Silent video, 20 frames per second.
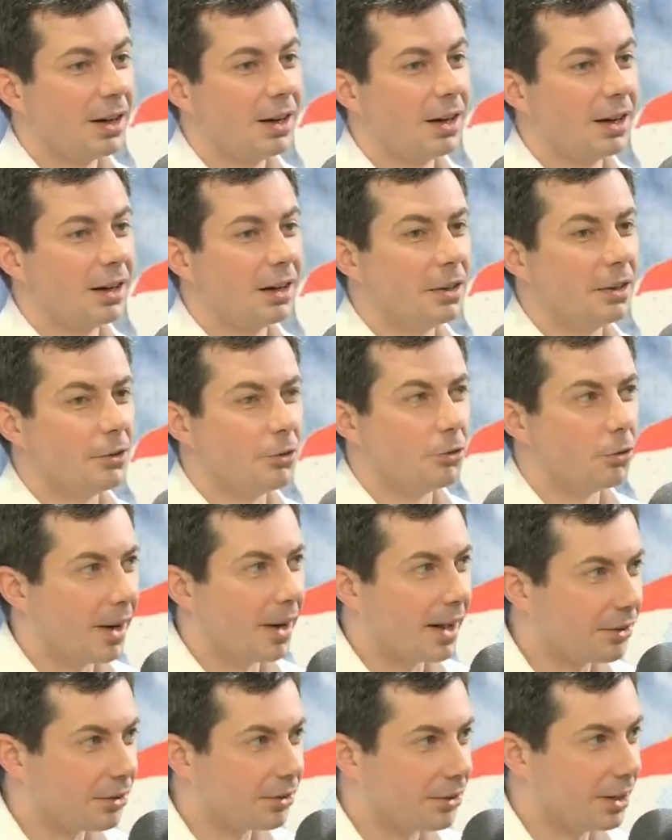uh,
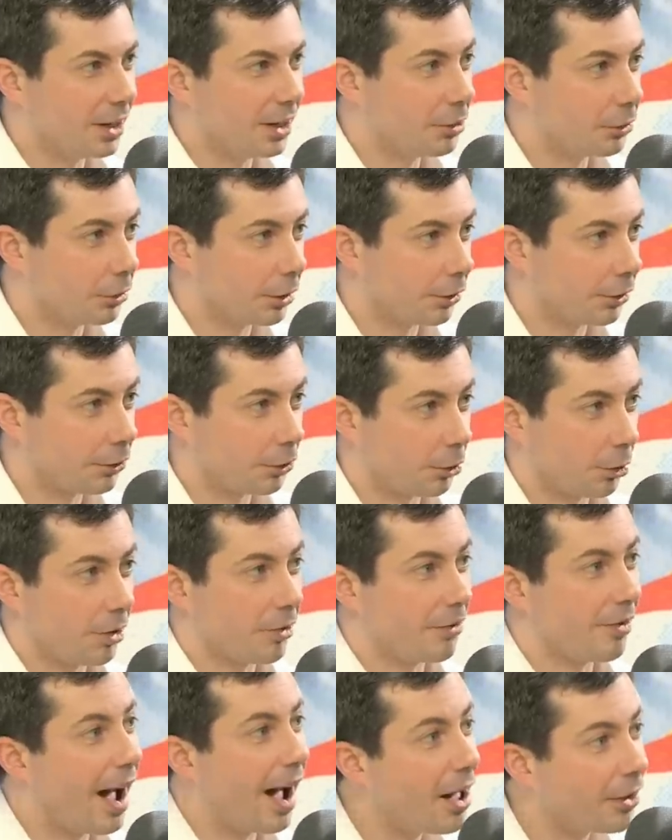address the interests or
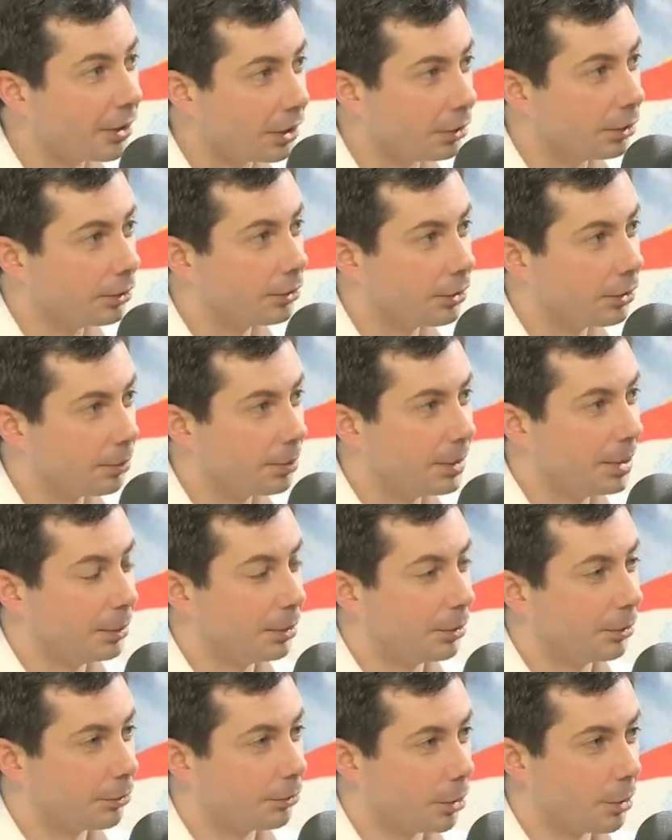the values of
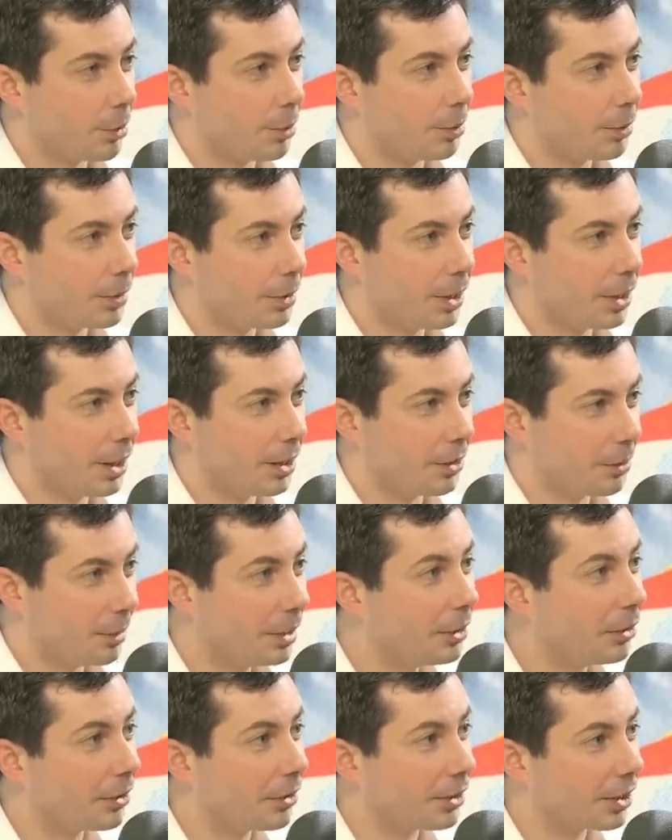people from uh, the
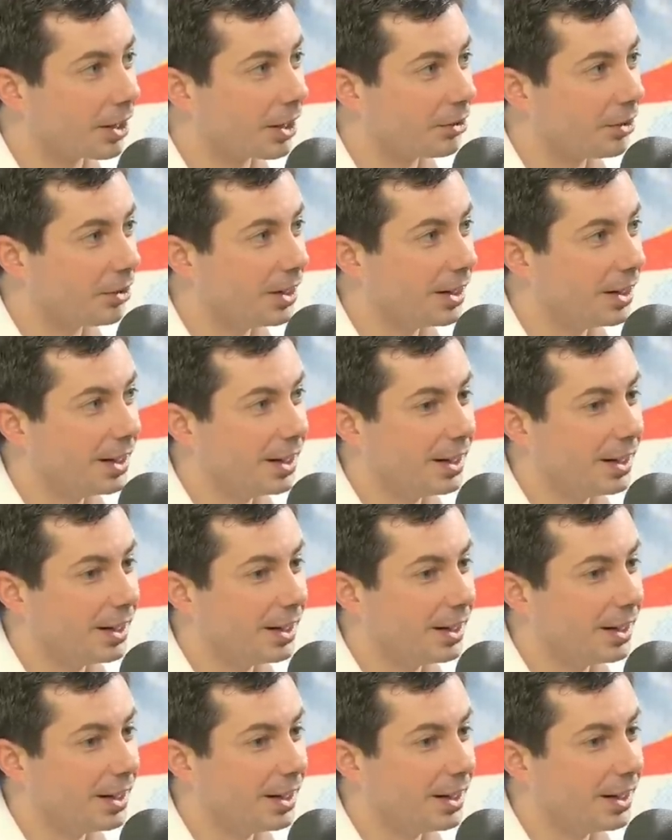middle of the country,